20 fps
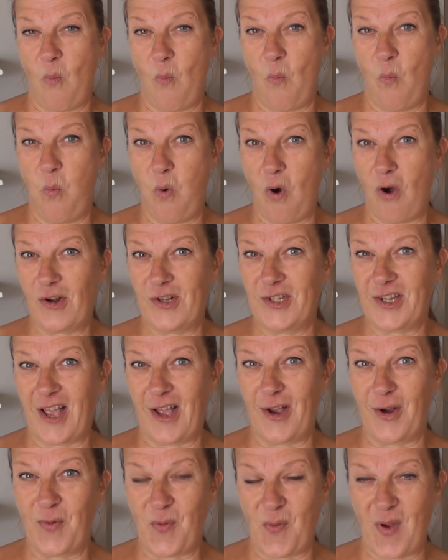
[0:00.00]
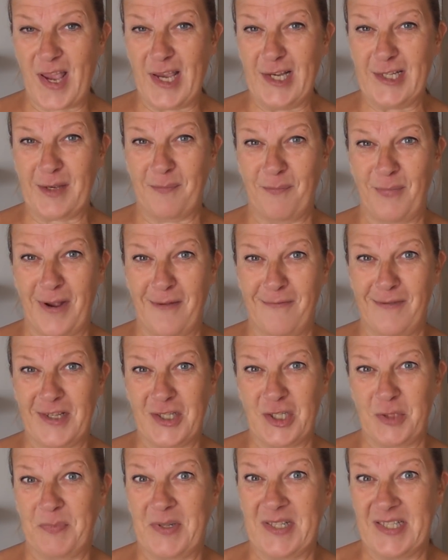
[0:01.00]
What a great and
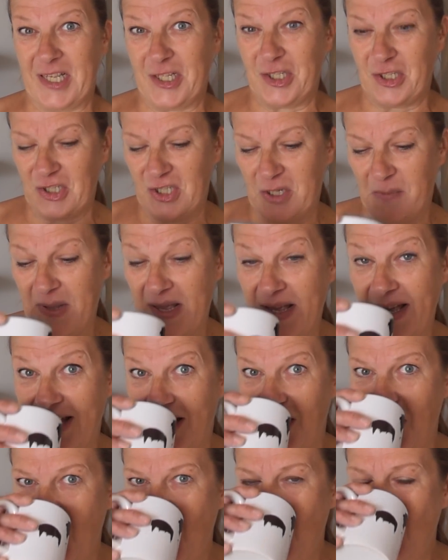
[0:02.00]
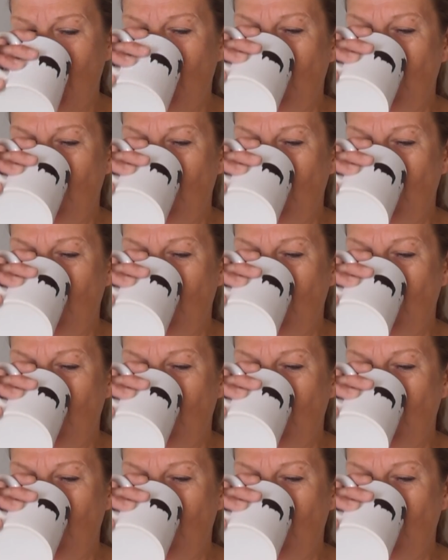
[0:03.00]
privileged position to be in.